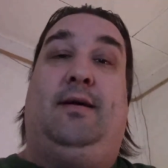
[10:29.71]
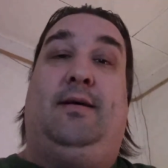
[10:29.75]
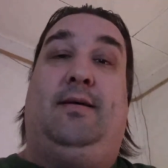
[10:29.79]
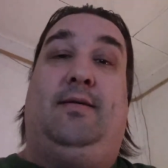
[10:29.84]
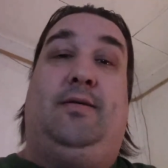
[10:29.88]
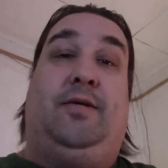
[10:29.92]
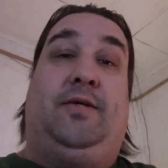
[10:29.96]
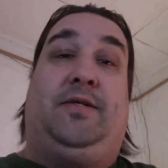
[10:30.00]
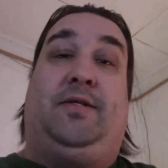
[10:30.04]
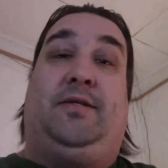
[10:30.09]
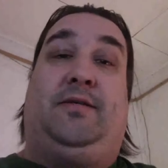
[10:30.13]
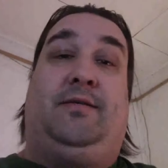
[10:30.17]

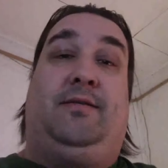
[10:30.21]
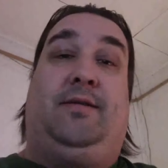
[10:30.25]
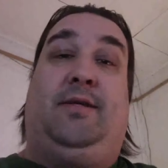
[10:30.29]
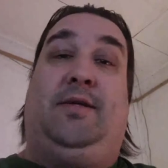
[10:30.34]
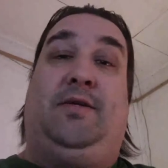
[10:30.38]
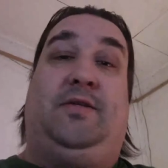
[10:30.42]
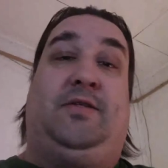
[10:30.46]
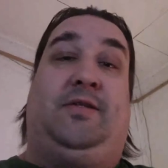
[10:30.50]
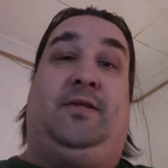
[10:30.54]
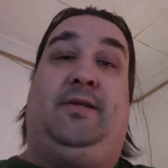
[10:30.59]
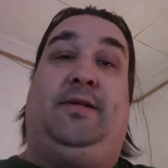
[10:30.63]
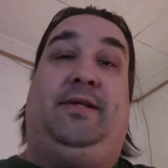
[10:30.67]
which
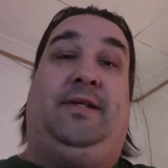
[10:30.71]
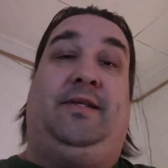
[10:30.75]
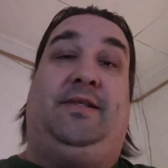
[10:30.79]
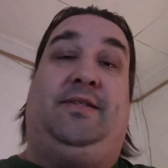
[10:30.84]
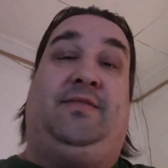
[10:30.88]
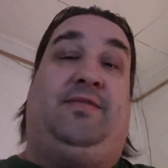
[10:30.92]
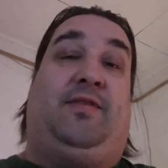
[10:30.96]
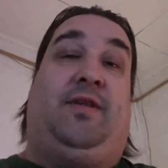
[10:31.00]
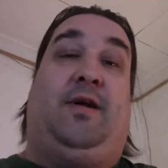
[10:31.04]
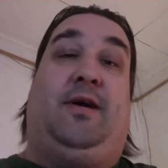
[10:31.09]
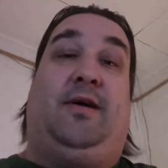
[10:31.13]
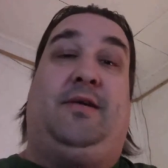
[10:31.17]
usually these
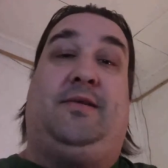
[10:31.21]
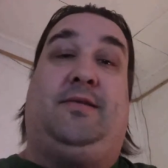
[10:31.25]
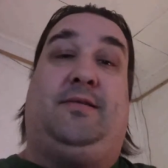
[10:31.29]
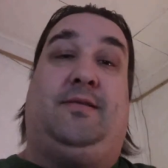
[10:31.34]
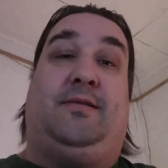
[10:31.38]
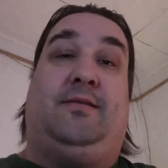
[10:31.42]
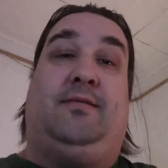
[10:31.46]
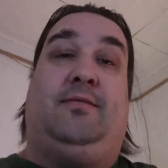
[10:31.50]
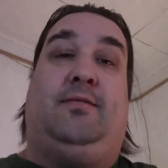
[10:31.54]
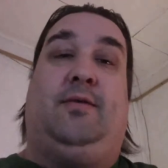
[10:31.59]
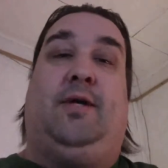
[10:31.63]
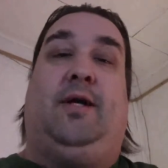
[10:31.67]

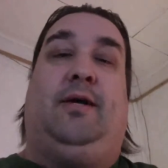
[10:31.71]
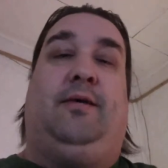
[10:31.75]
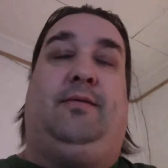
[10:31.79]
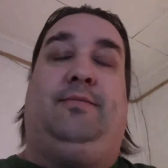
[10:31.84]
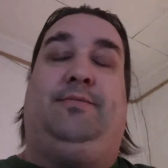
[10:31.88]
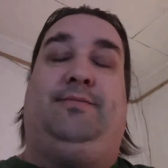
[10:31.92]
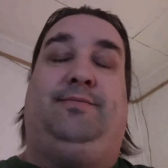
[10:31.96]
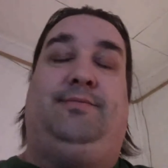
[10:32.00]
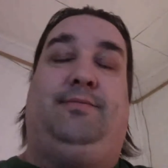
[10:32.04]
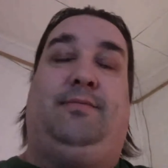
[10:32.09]
vlogs, well,